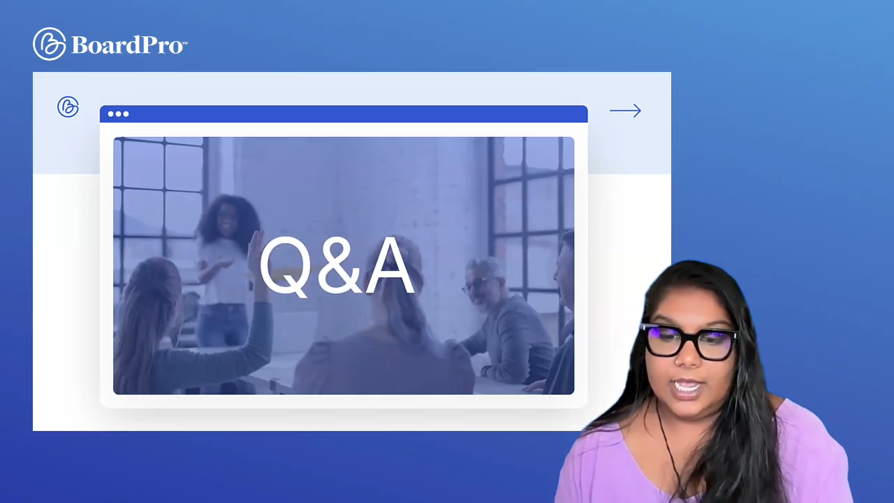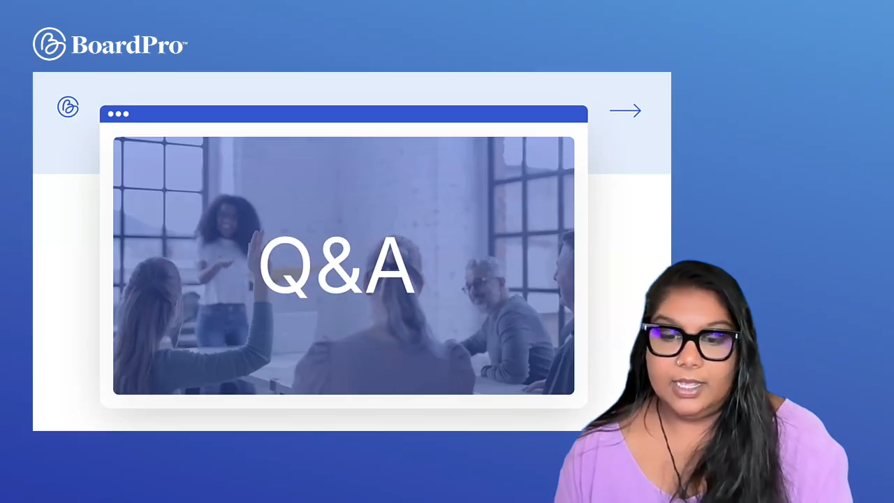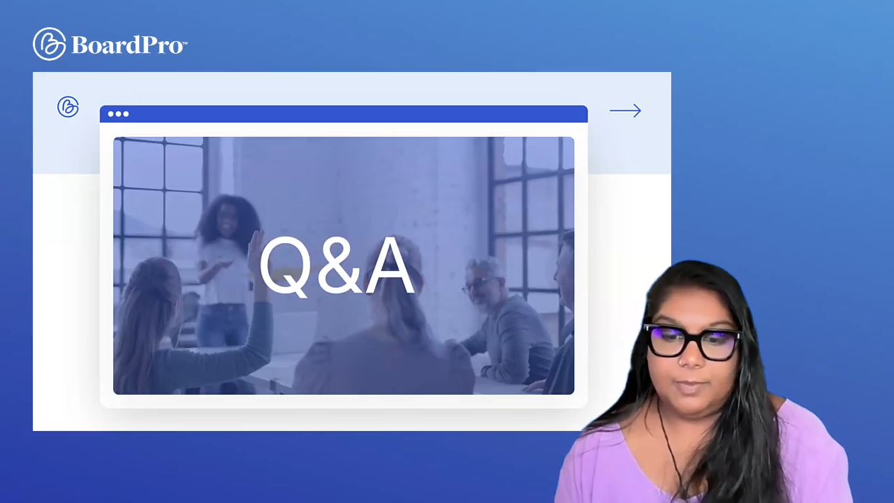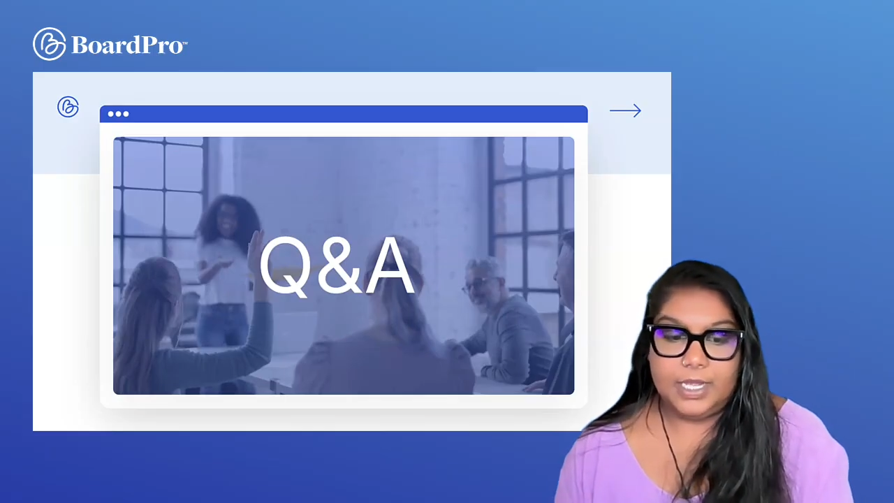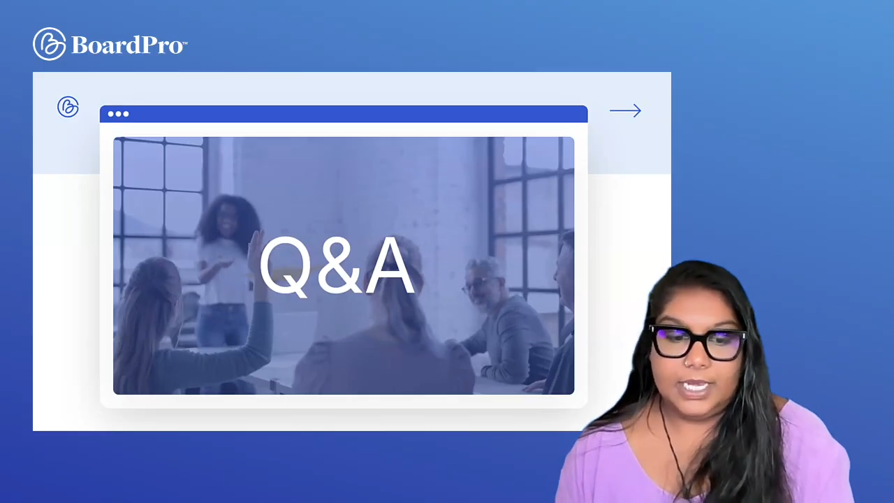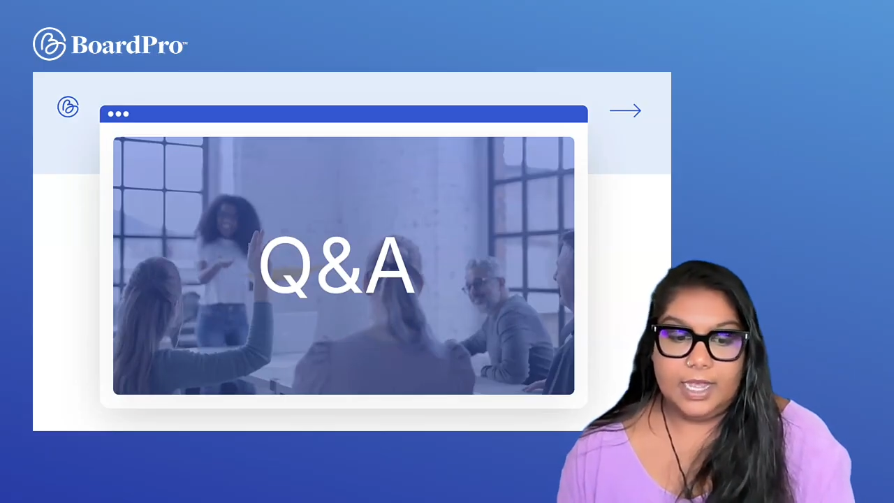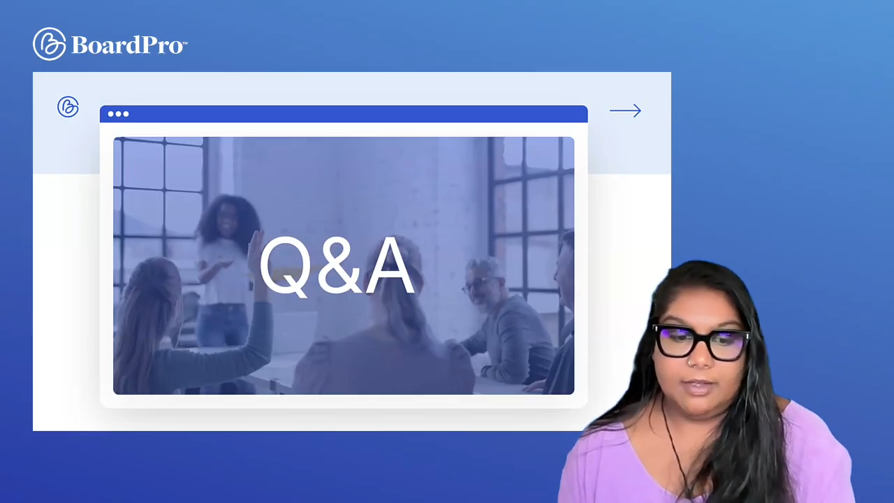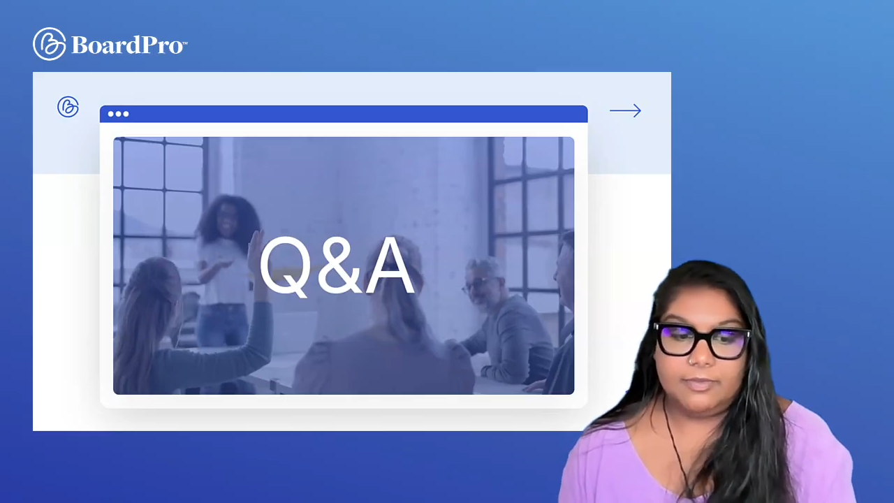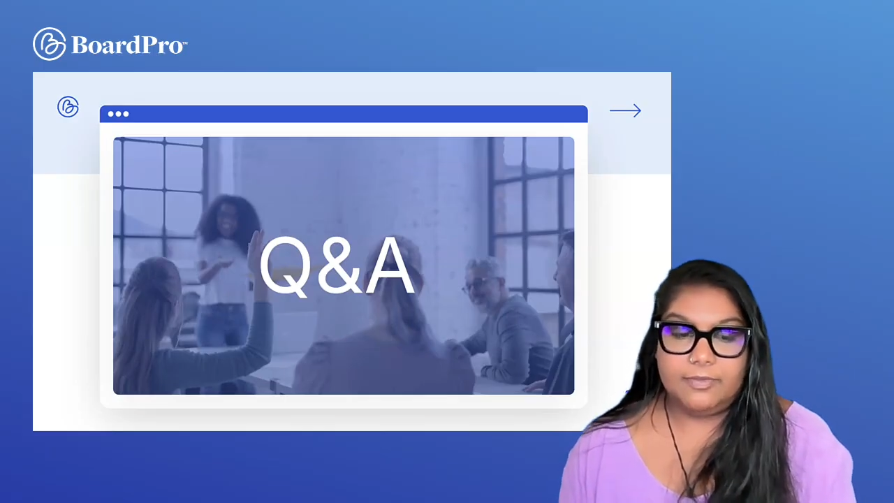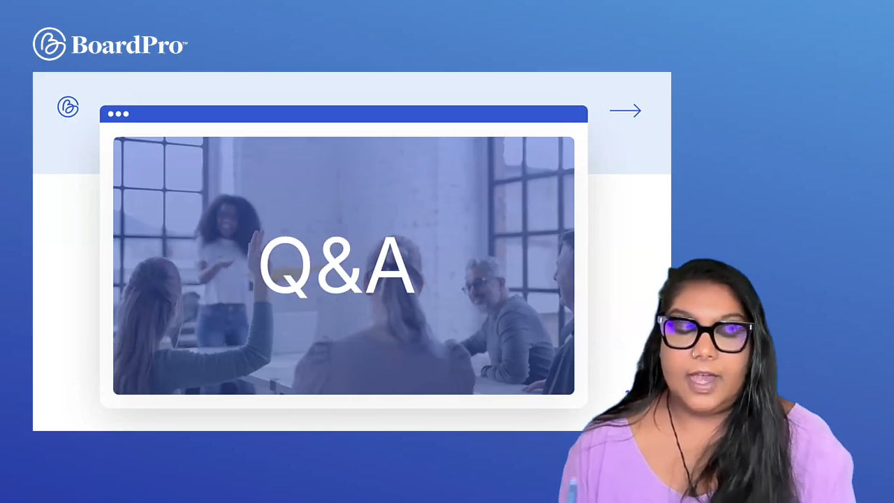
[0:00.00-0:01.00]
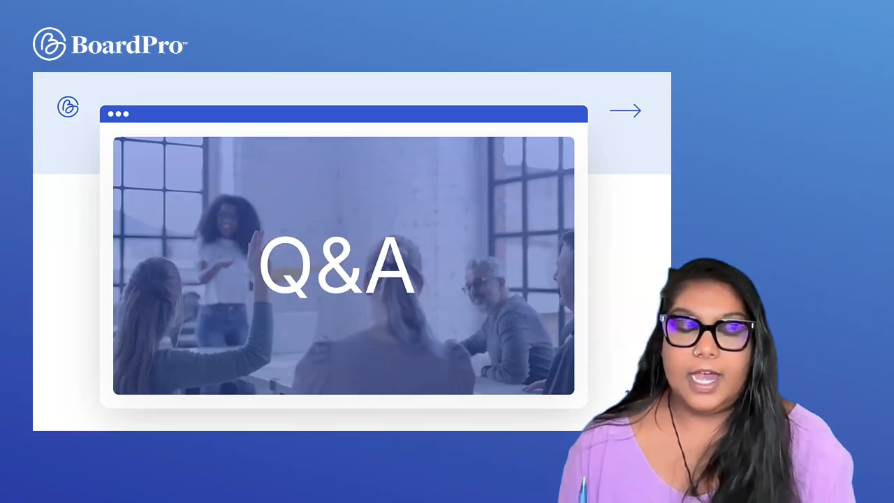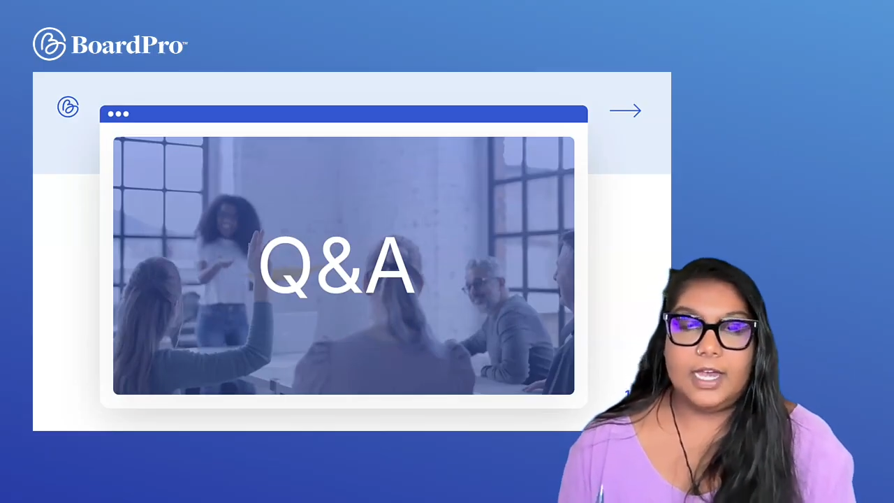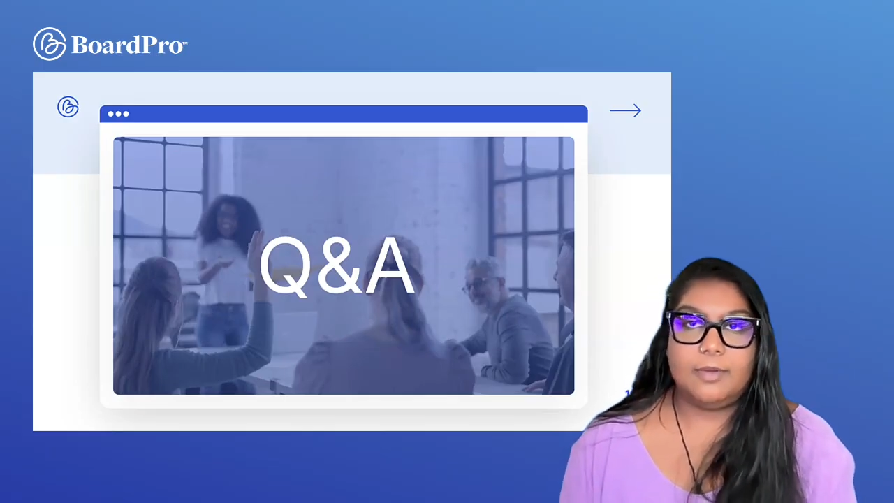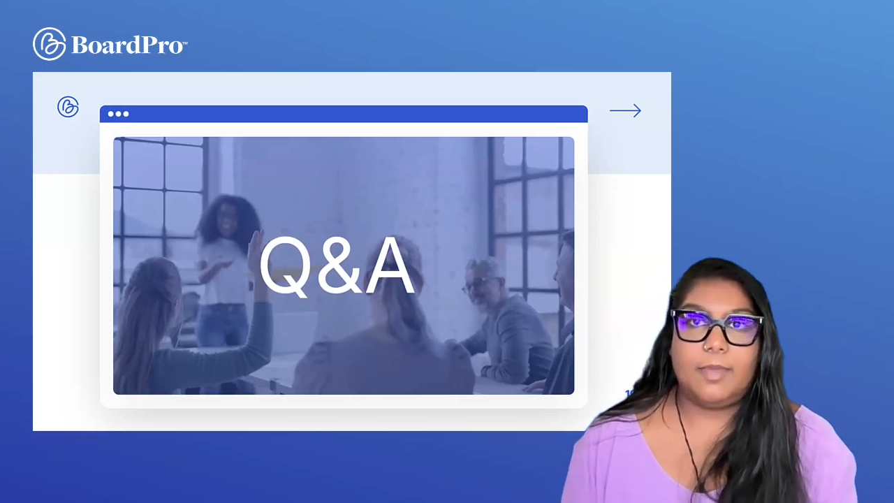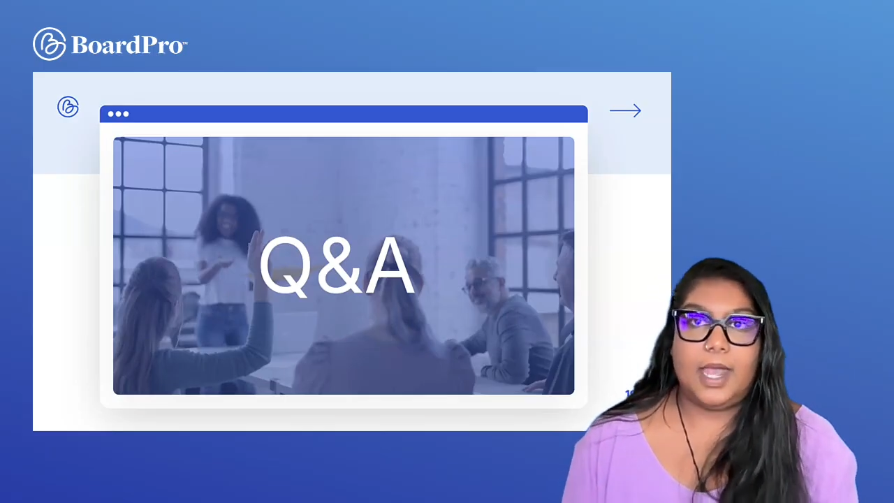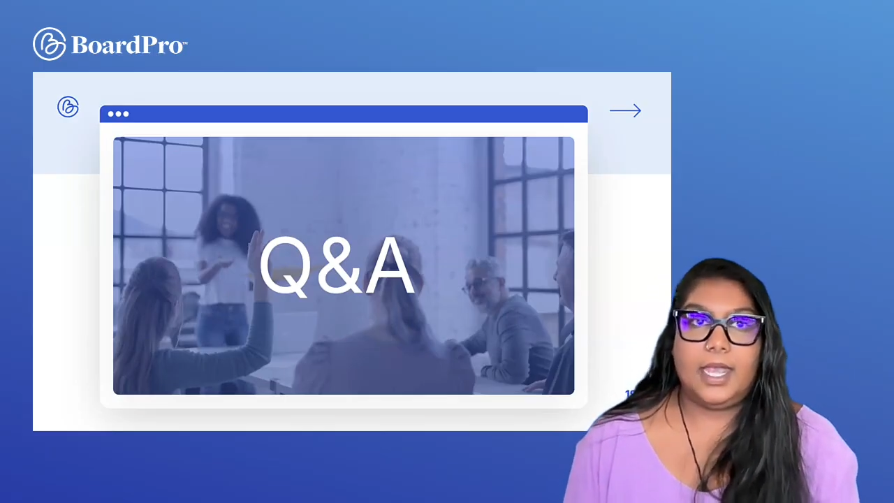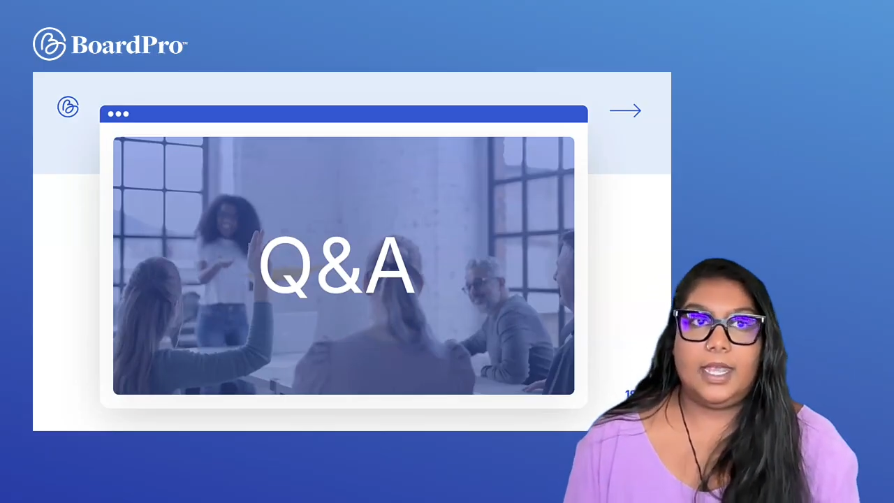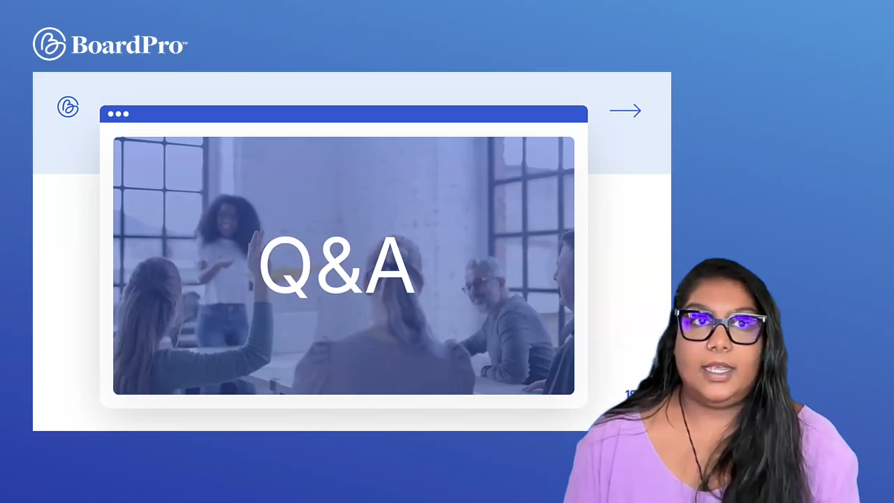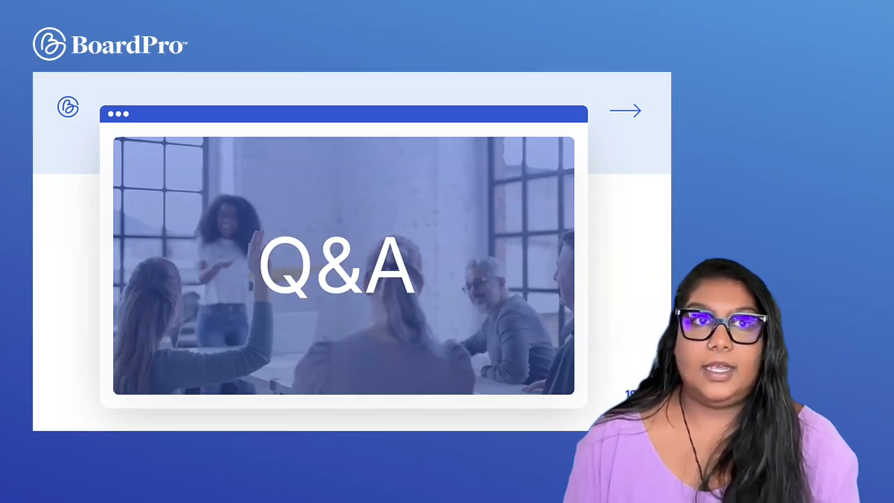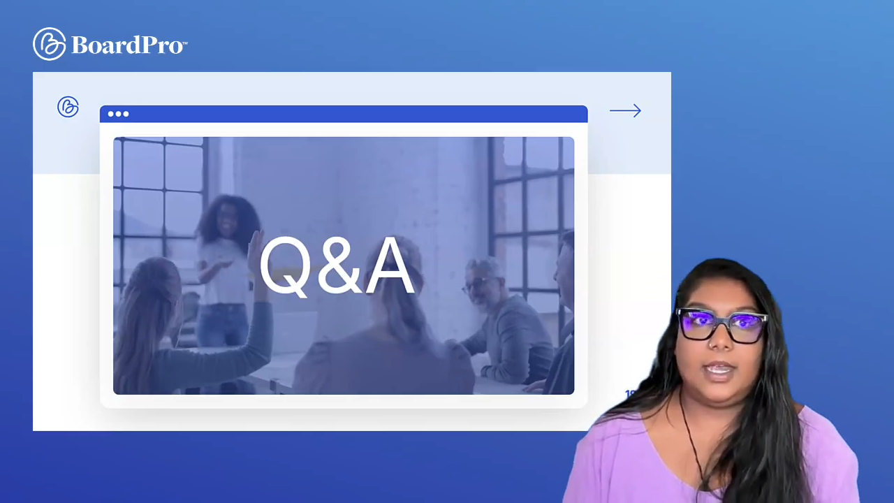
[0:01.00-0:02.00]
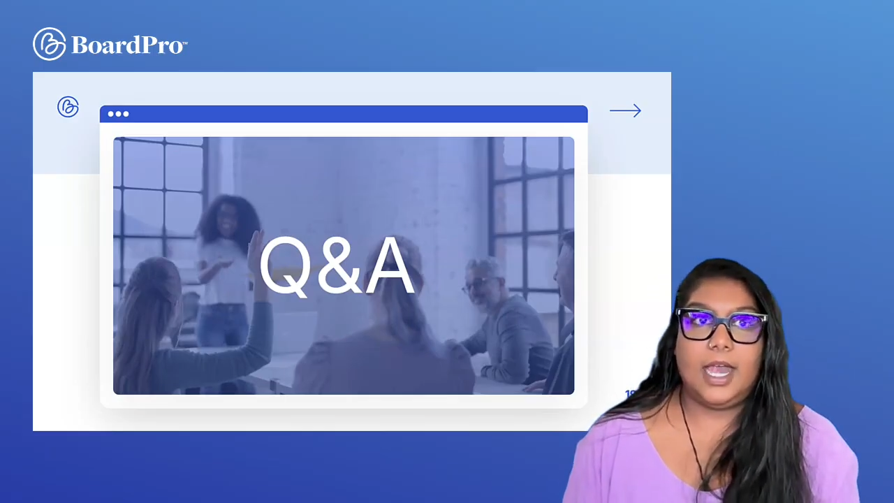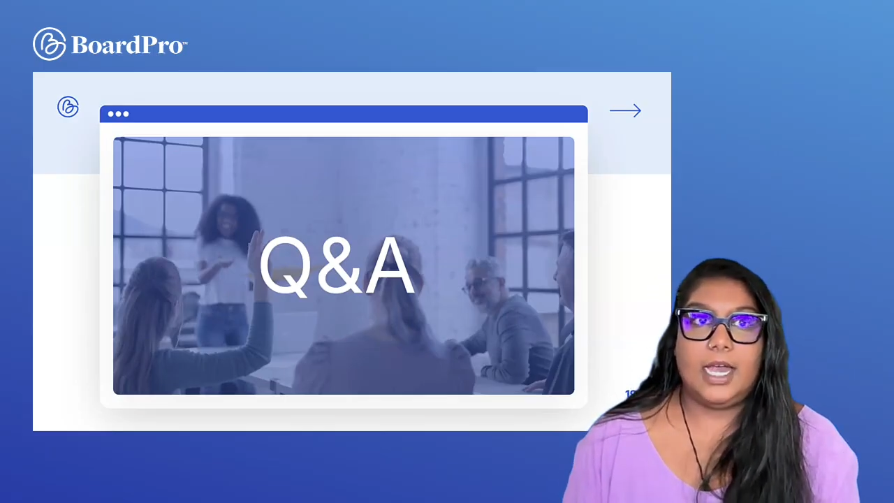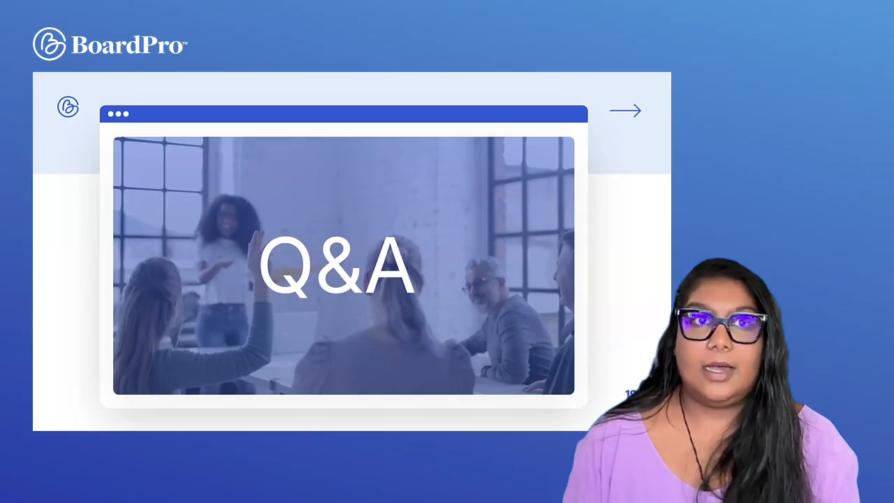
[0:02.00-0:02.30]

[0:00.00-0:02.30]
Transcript: a PDF, a